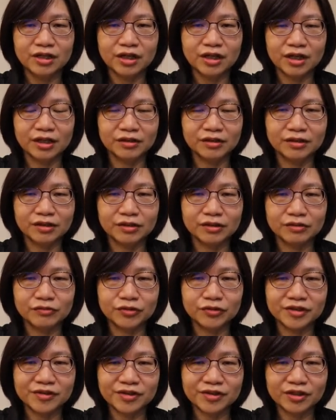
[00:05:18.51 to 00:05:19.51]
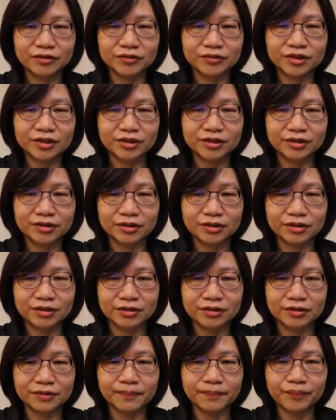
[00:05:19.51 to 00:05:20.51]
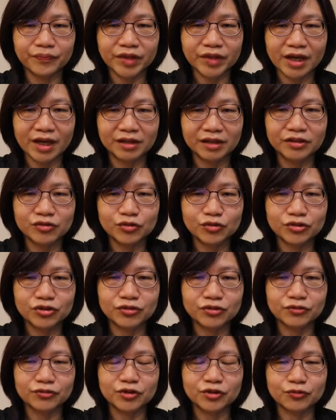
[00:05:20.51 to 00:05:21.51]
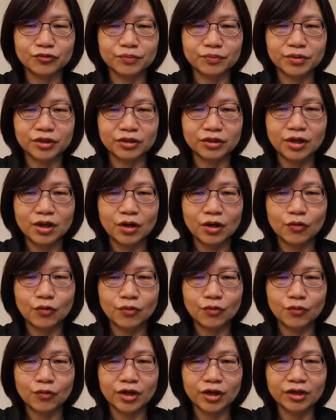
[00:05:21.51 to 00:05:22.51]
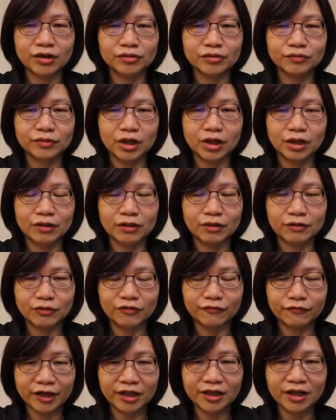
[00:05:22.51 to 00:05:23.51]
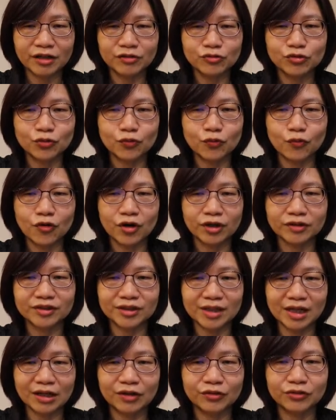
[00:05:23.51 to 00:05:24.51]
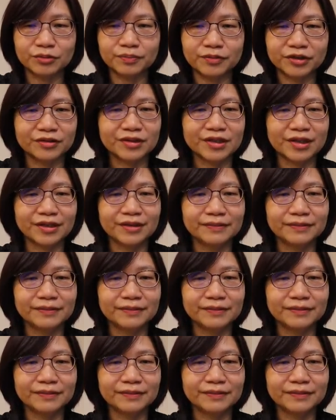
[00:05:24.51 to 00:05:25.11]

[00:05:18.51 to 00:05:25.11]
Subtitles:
and the resulting energy use will be 500 watt hour per day.